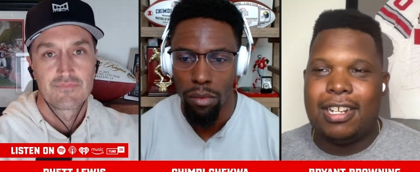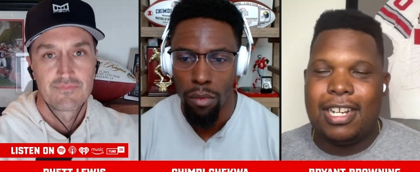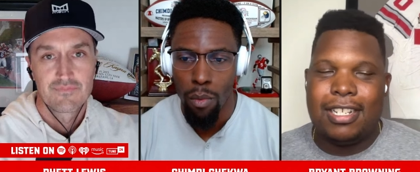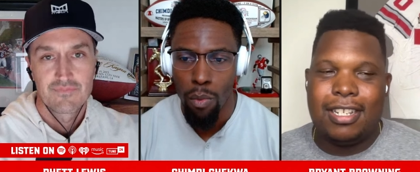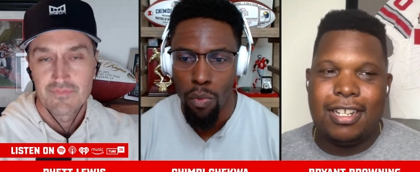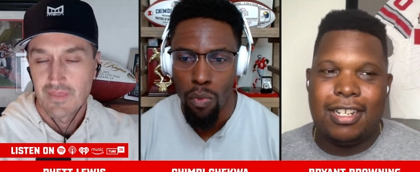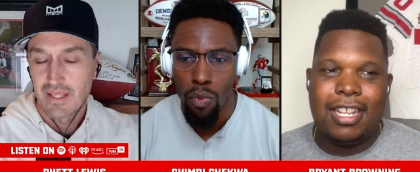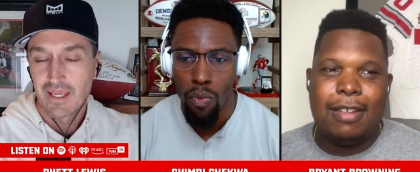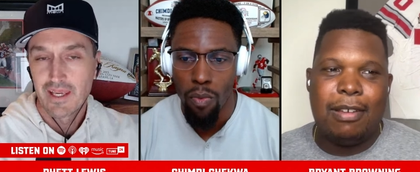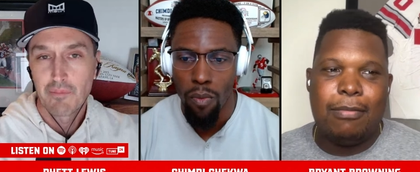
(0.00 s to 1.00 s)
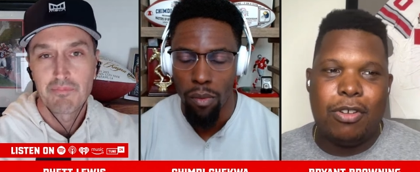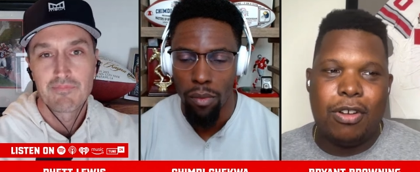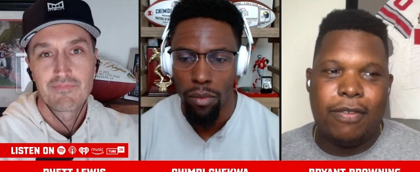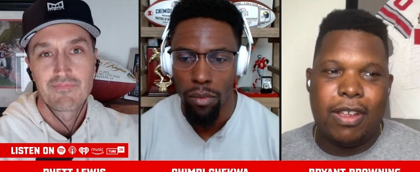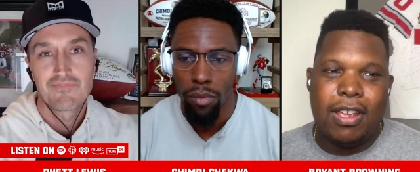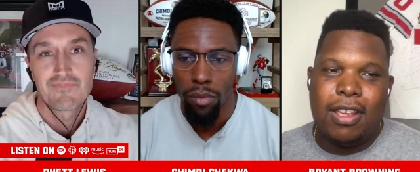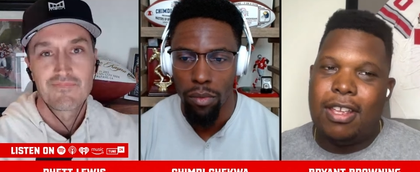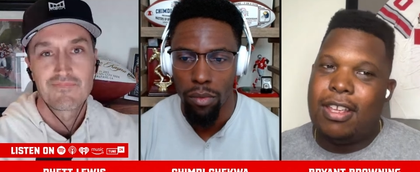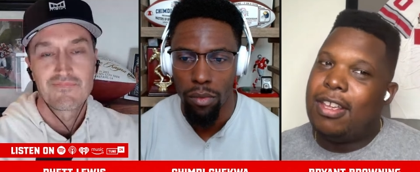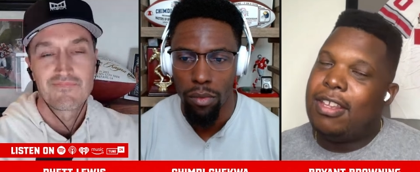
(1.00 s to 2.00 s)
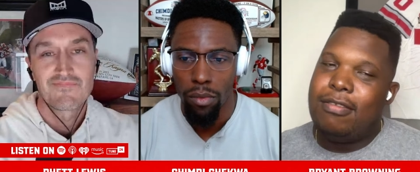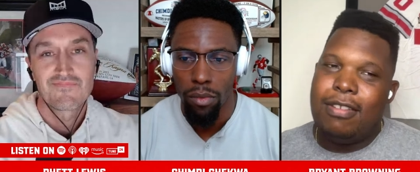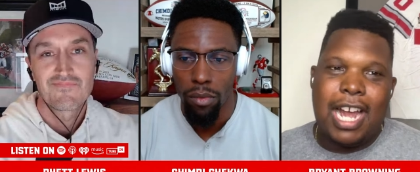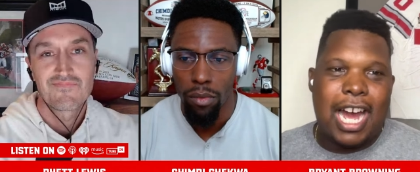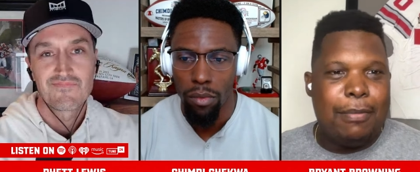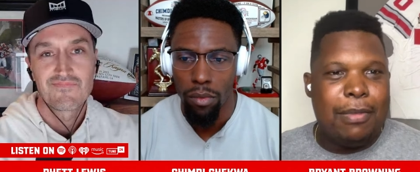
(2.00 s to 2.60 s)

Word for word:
Speaker 1: against uh, the team yep. up north. You got to